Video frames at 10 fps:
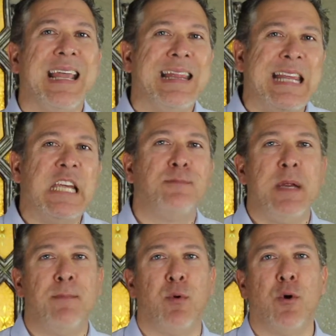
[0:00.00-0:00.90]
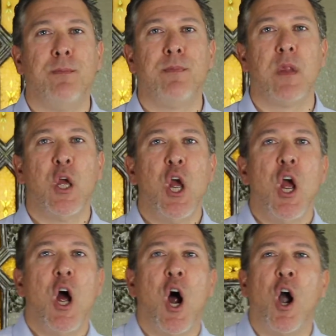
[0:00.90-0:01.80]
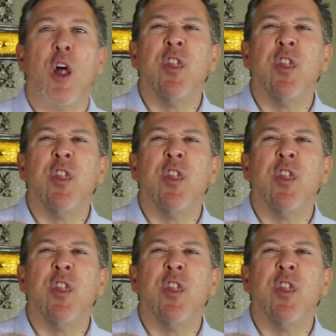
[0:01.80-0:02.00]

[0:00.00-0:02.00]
These people are